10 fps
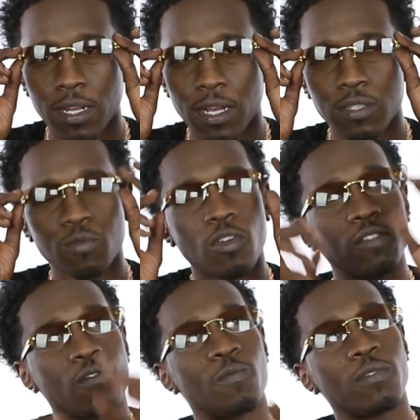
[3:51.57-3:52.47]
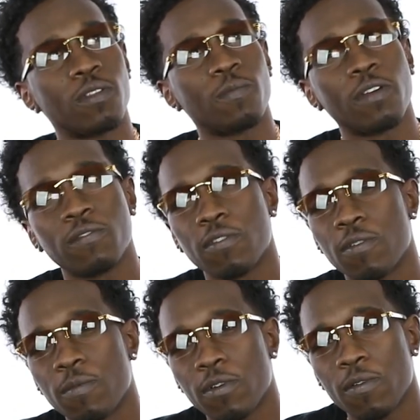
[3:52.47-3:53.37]
Like Smallz, if you put the buffs
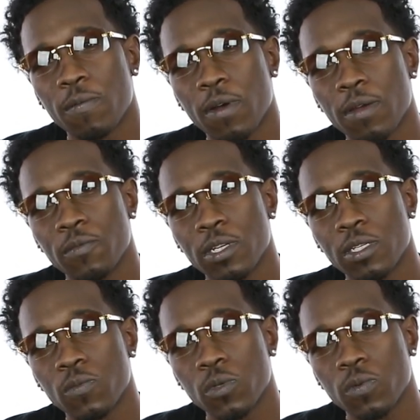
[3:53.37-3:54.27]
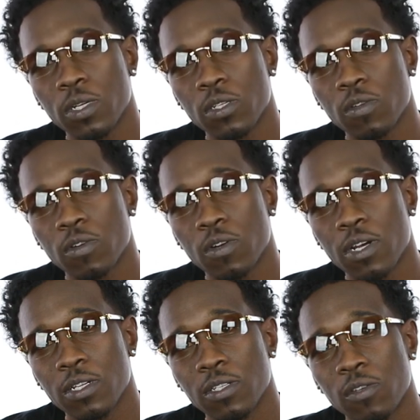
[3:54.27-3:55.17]
on, bro, you would probably be in this bitch playing so crazy.